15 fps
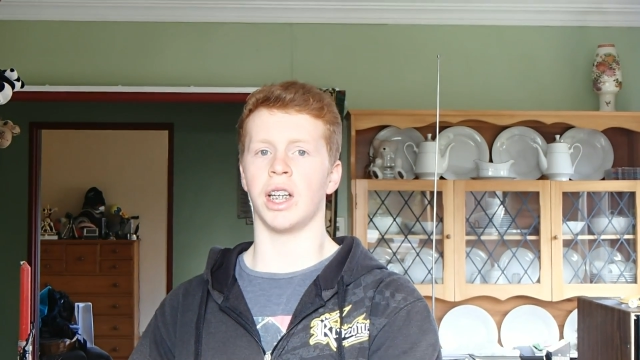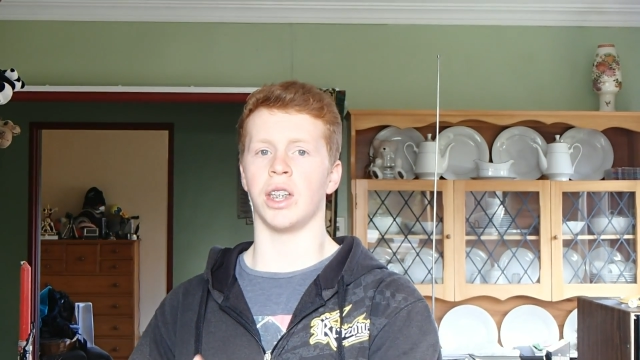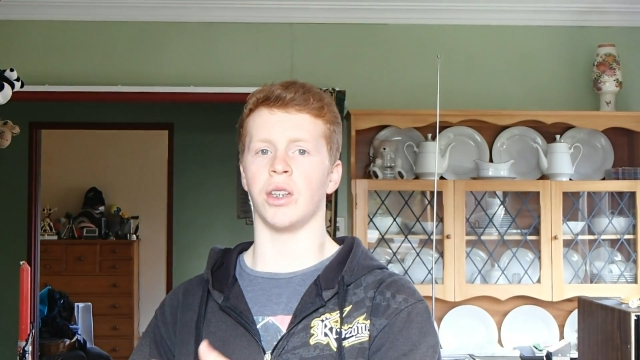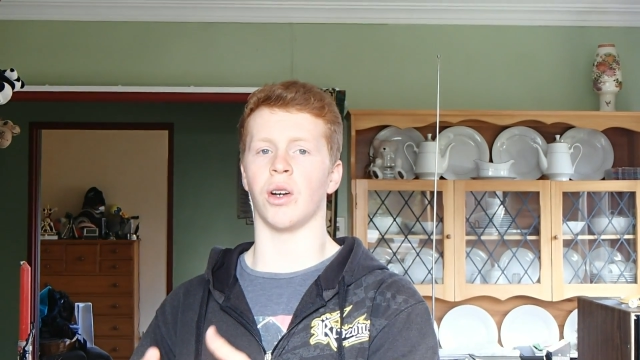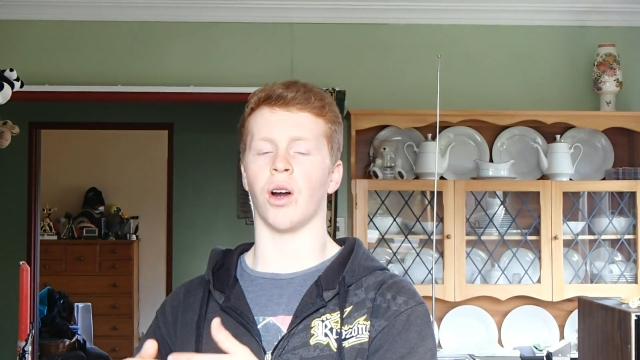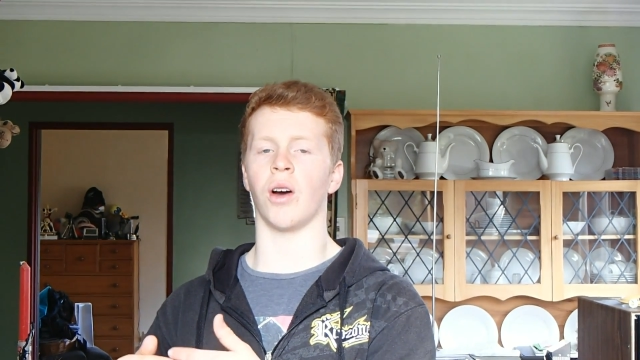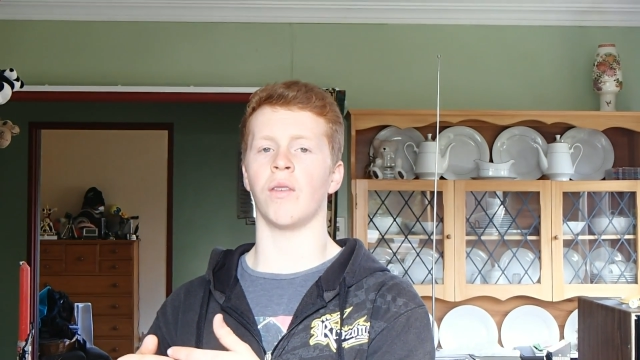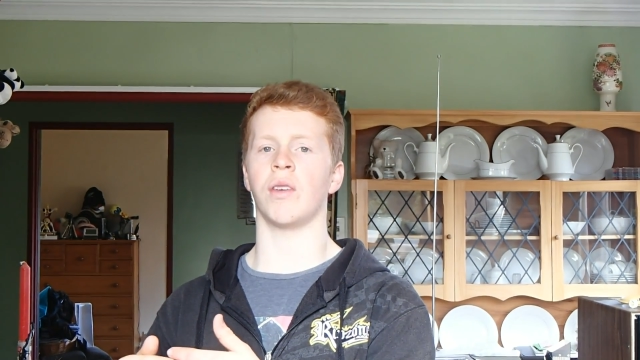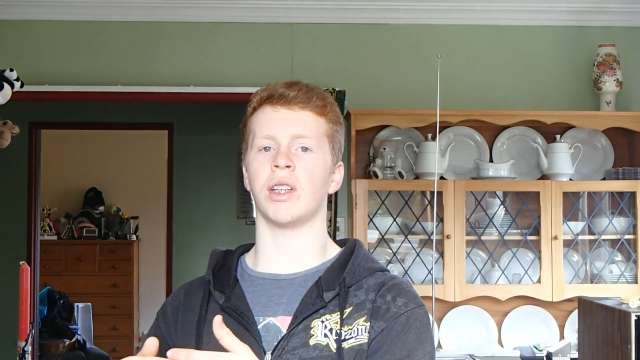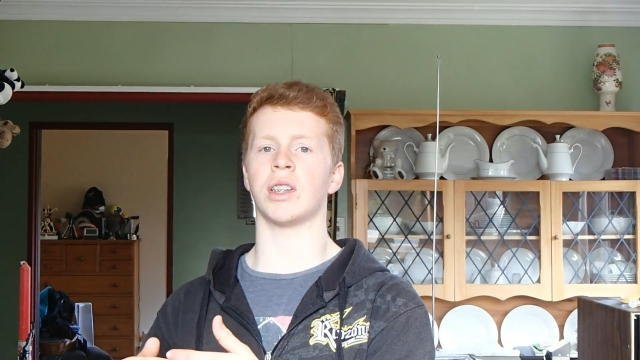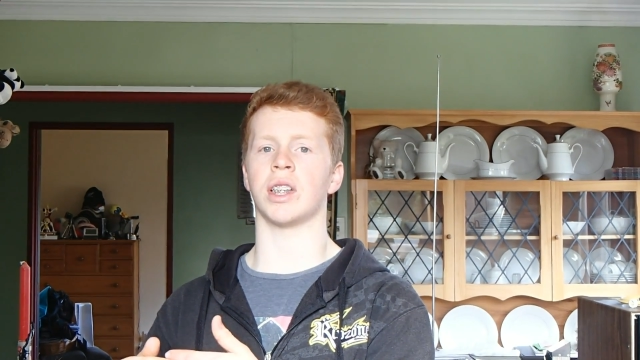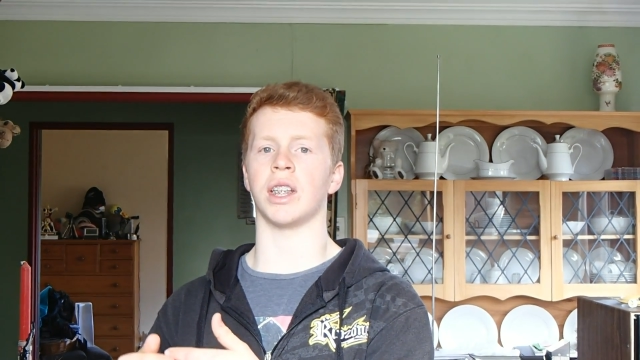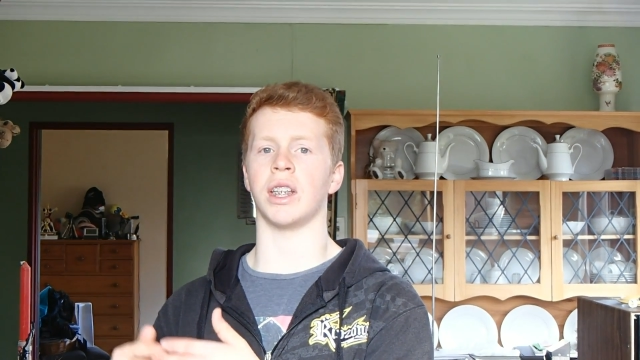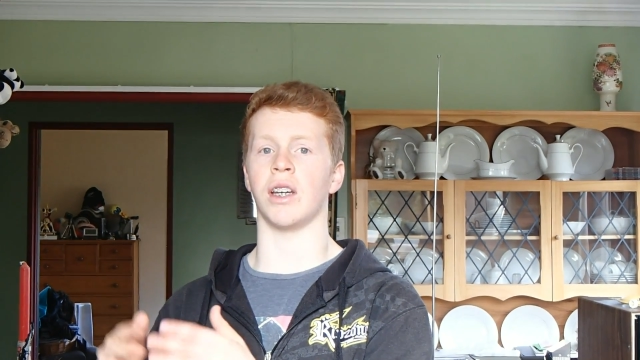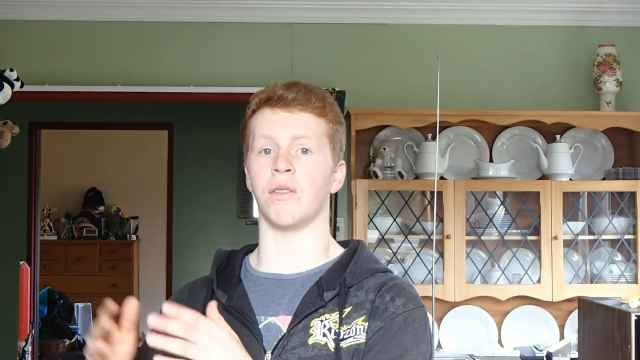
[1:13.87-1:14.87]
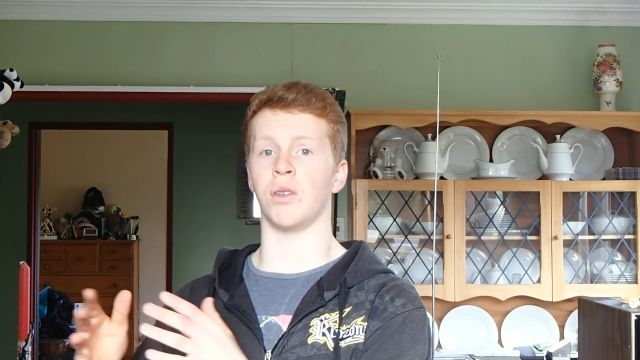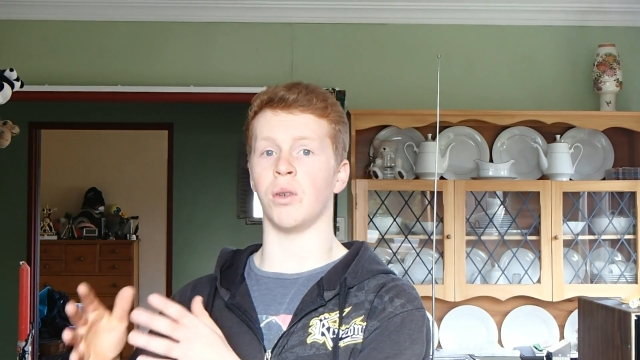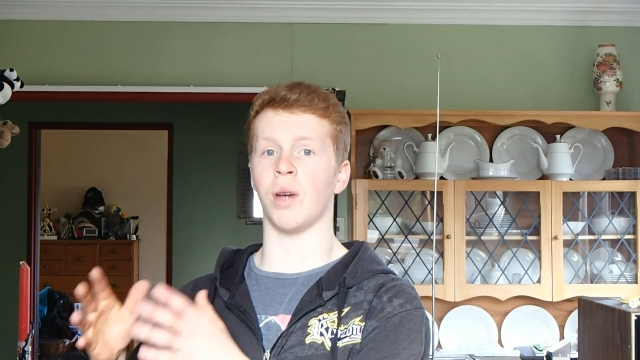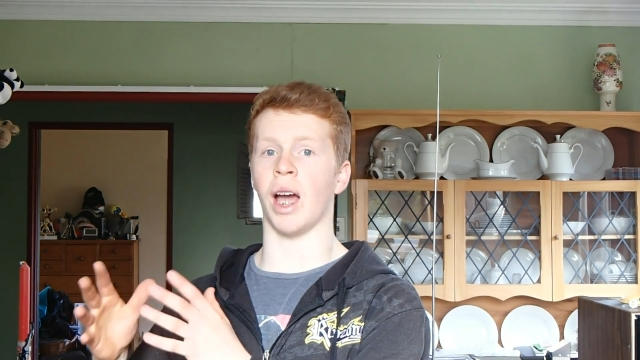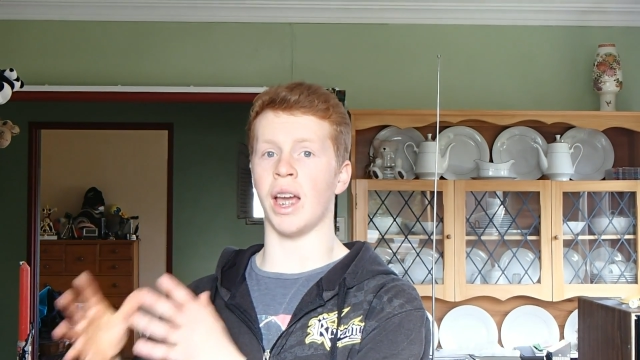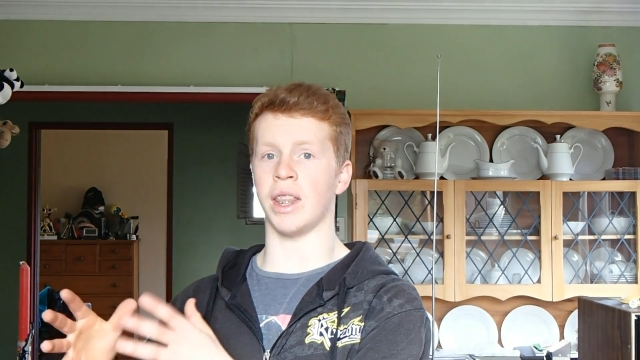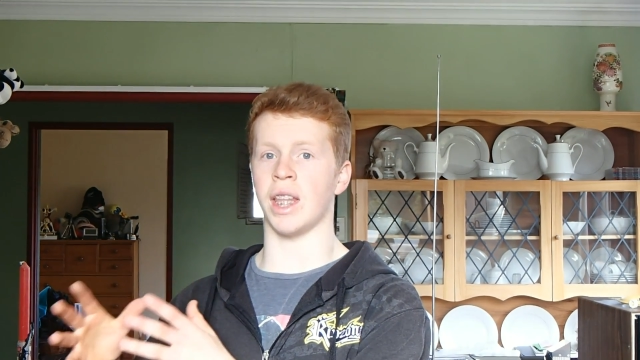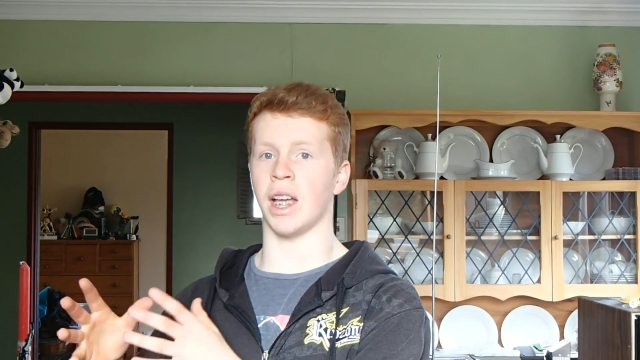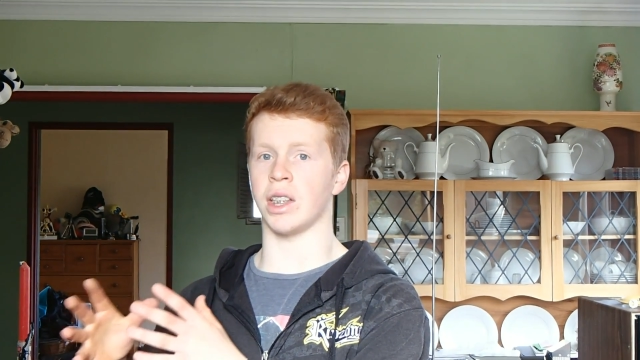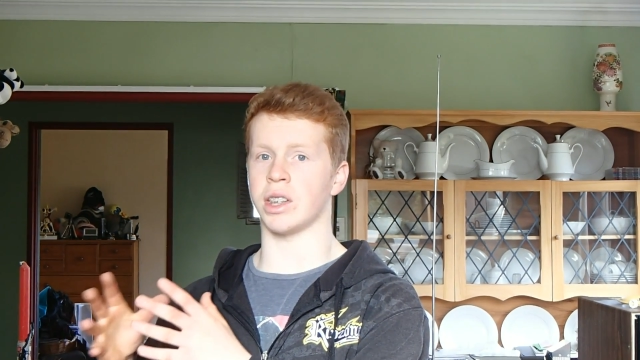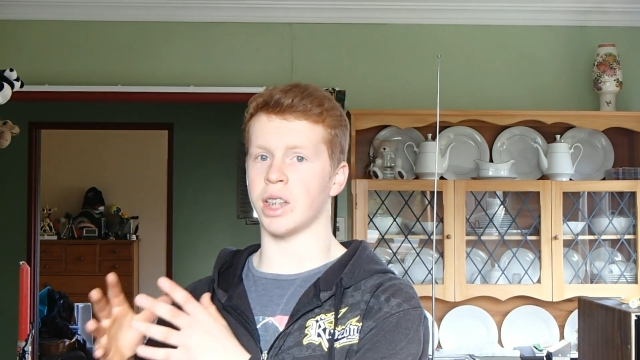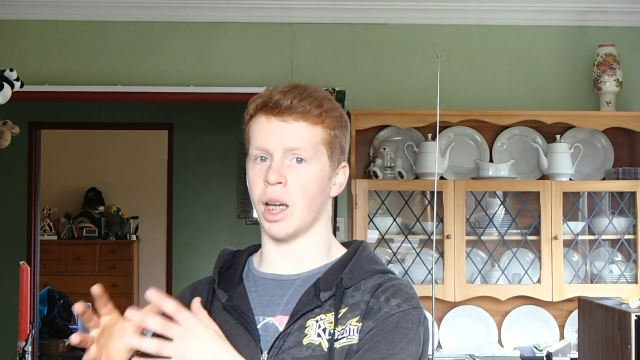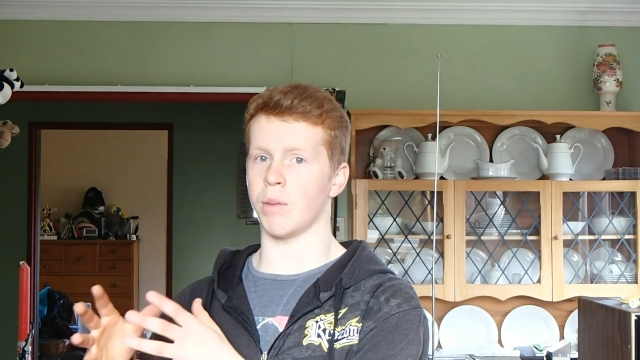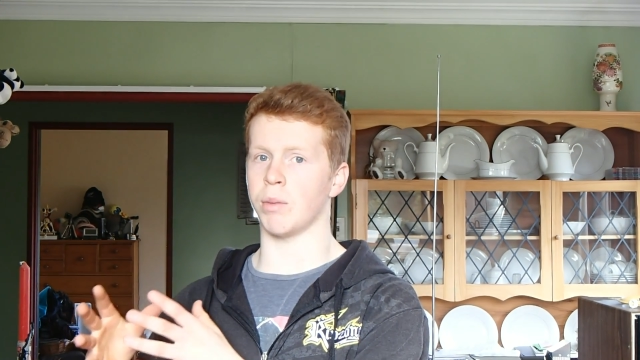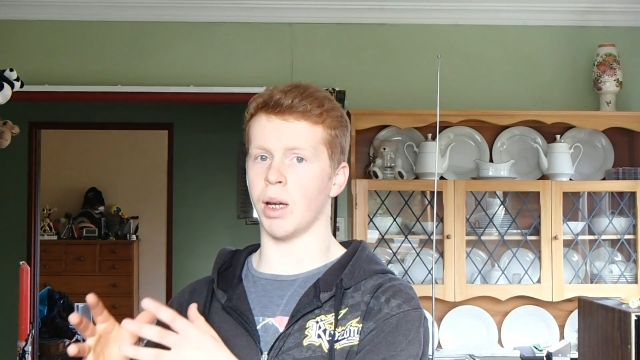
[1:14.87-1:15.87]
you're obviously, if you ate that
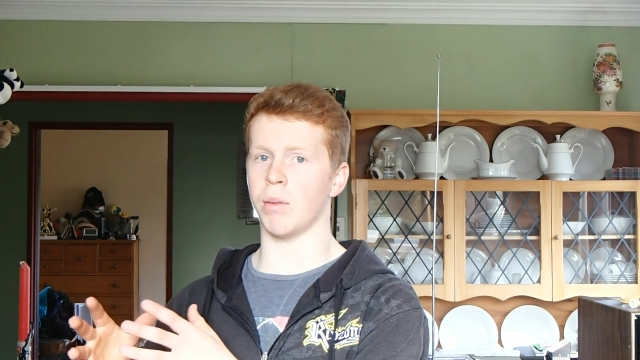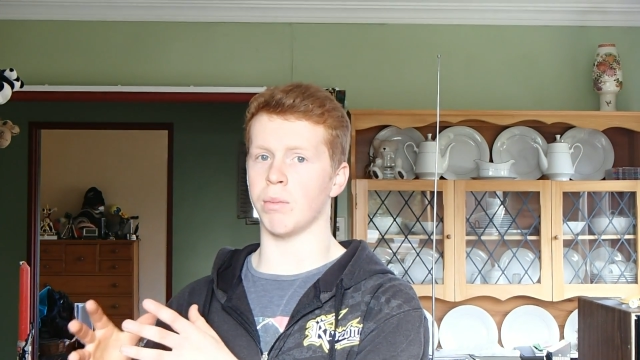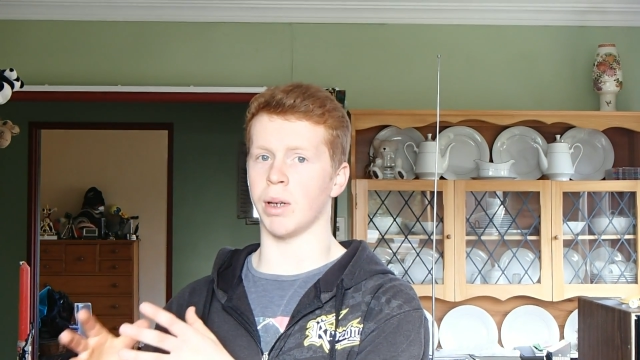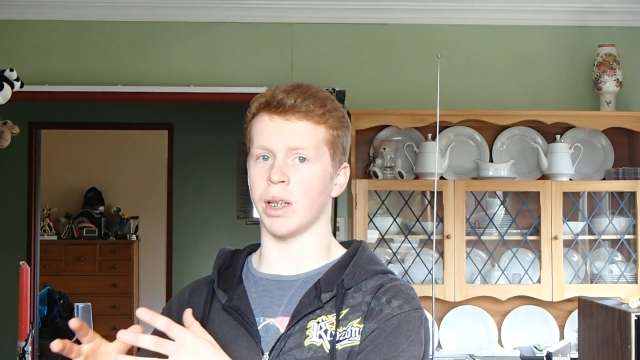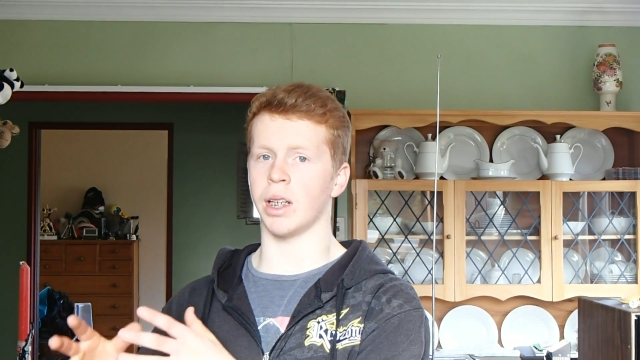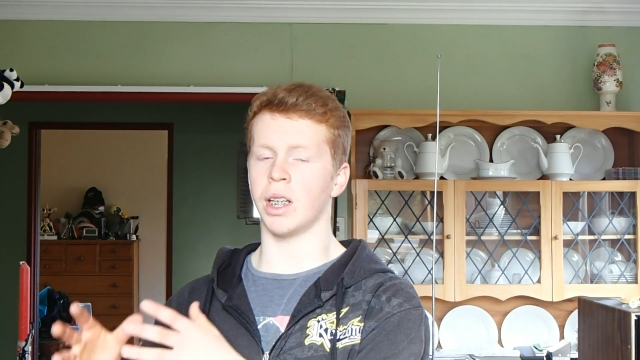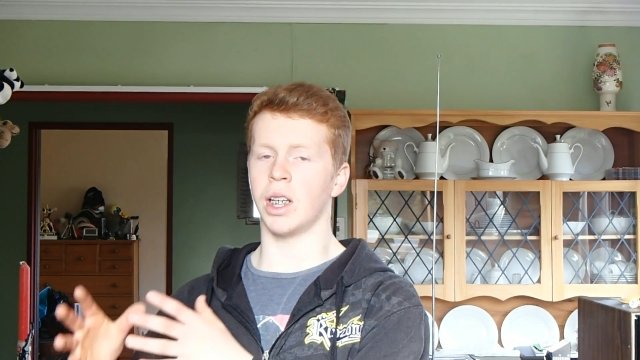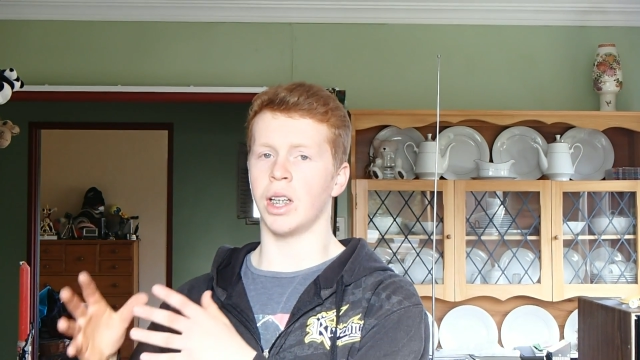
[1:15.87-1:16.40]
same number,